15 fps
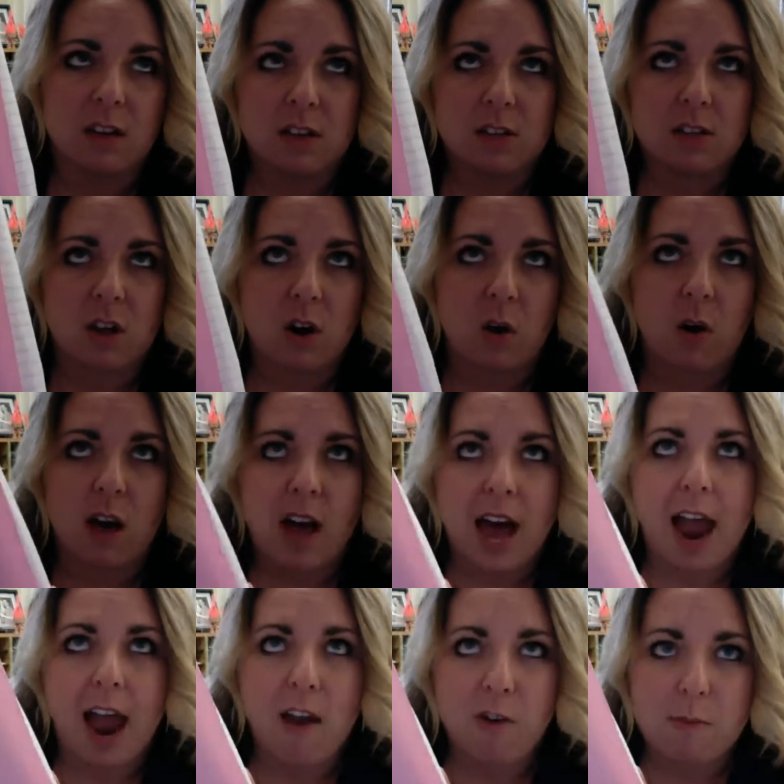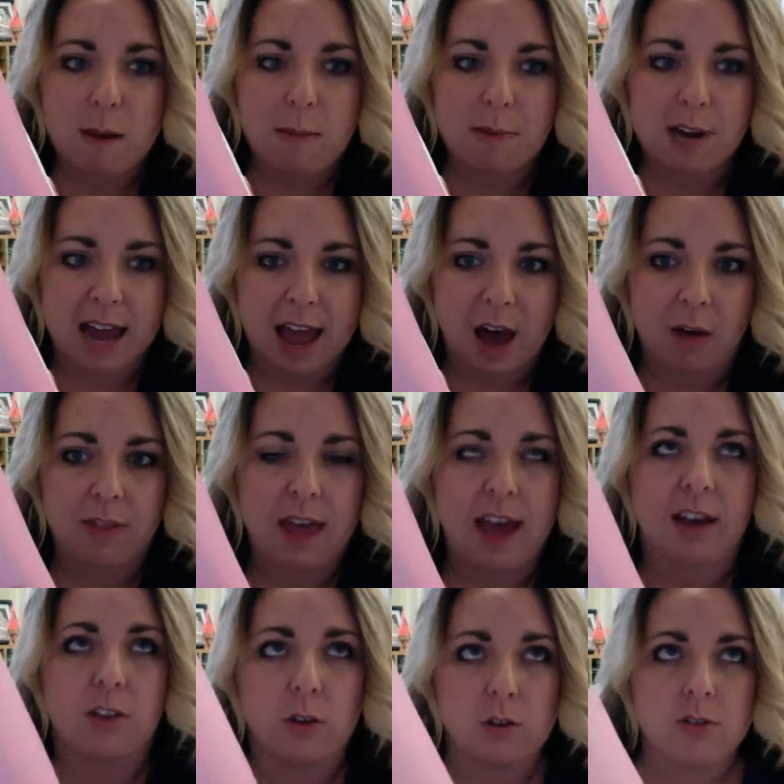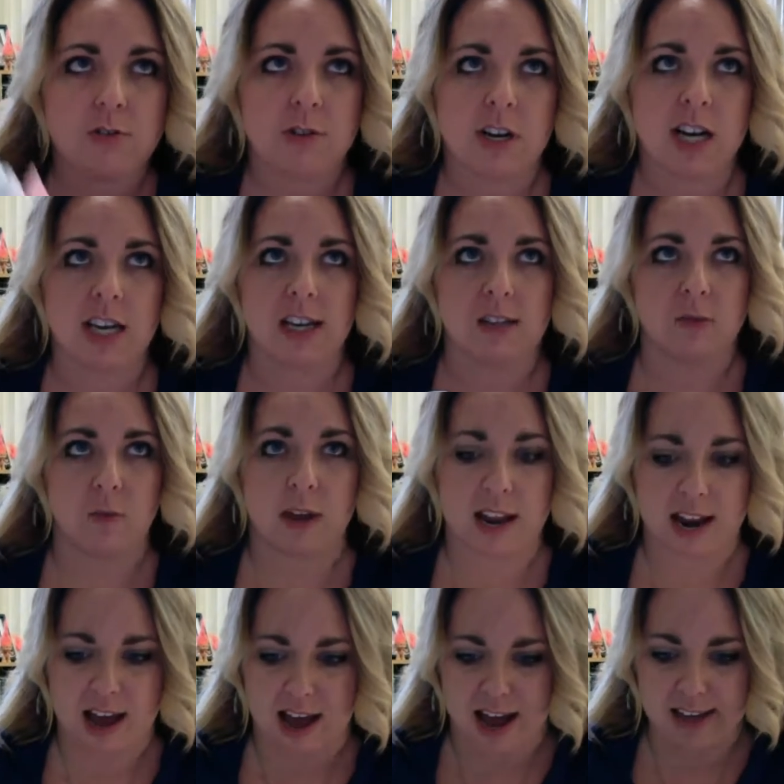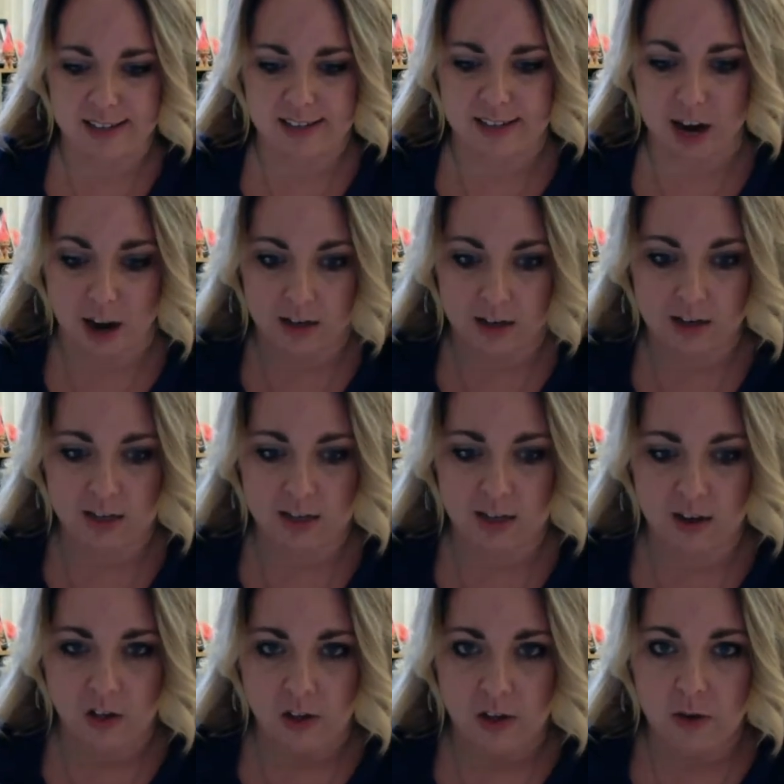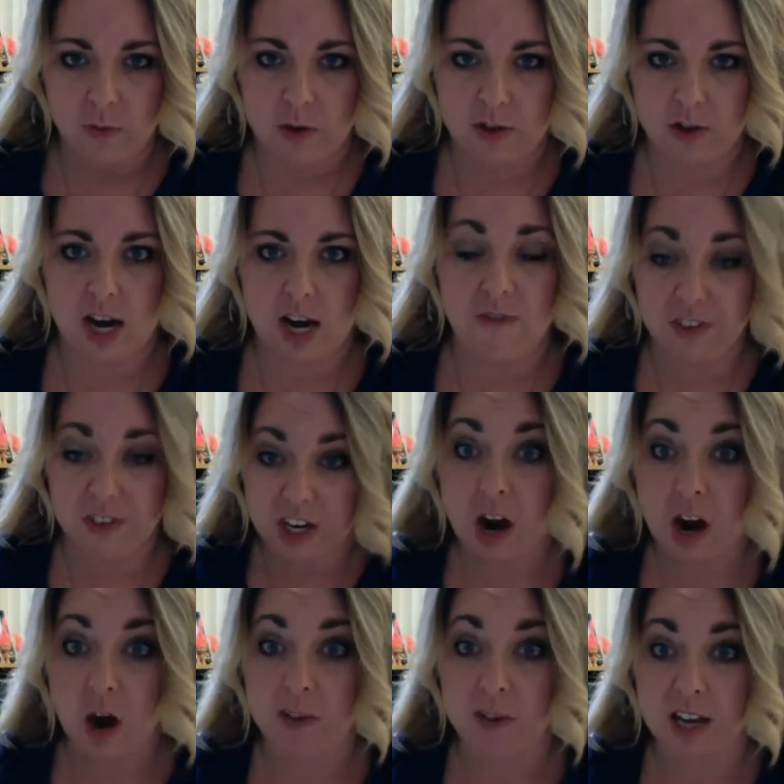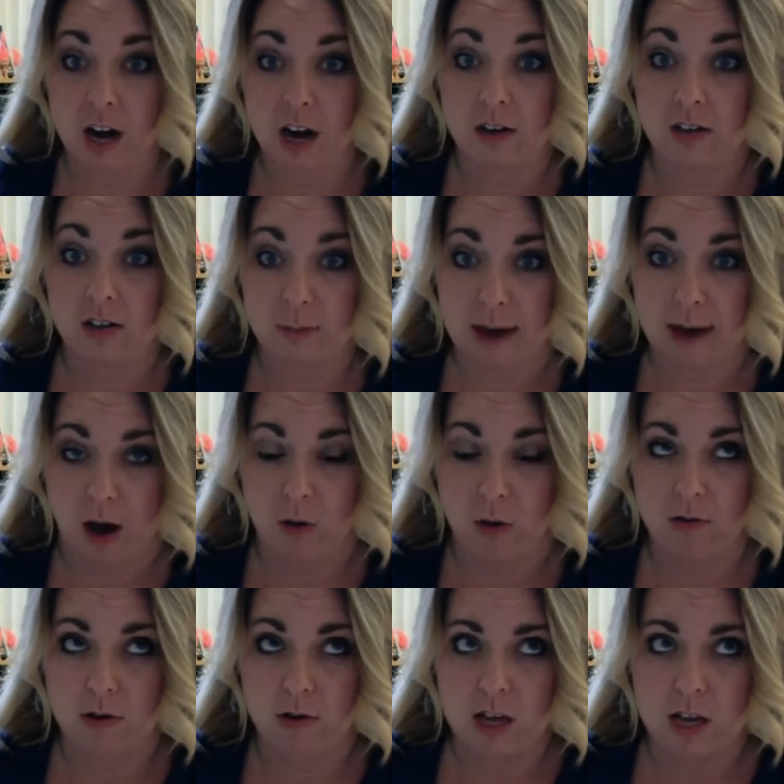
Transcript: So I remember now that close reading is when I start with trying to figure out what the article's about.